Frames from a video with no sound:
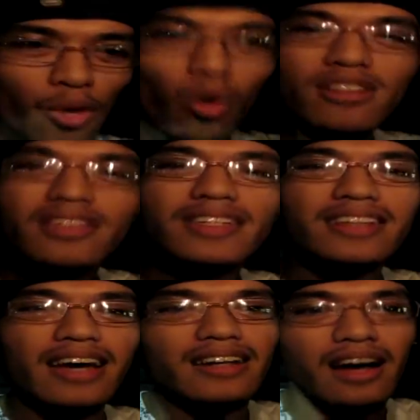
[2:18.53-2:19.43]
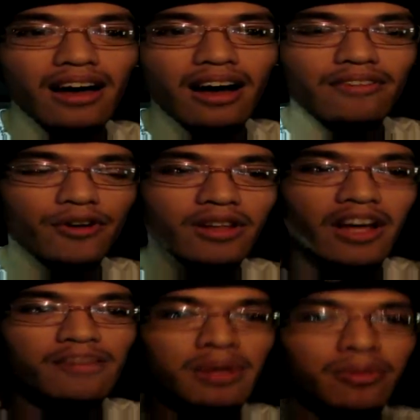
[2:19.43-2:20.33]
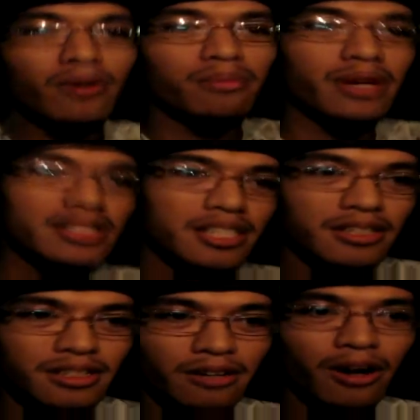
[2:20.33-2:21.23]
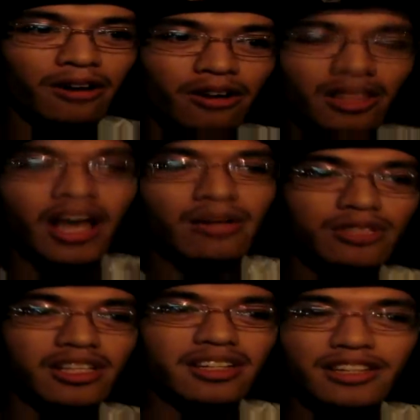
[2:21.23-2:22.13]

One thing that I, I've heard a lot of people buzzing around online was like,